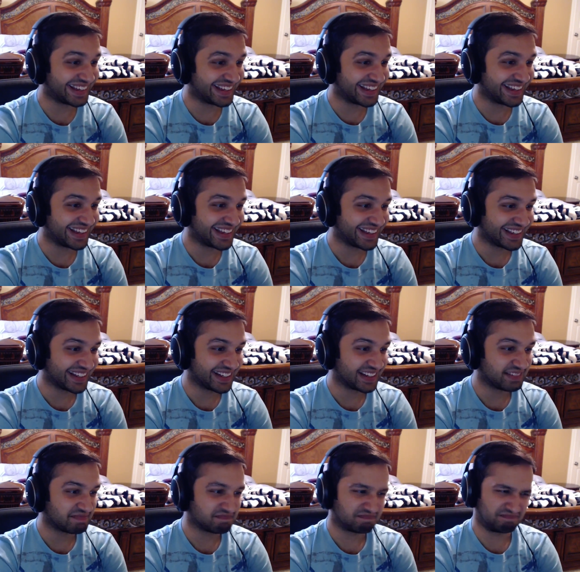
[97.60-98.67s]

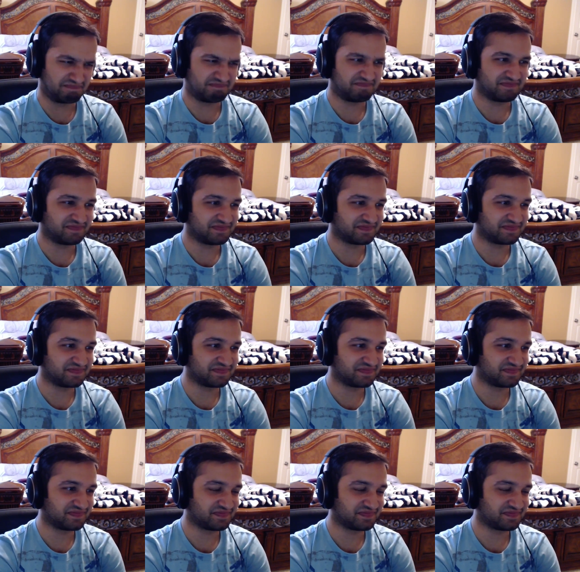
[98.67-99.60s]
(silence)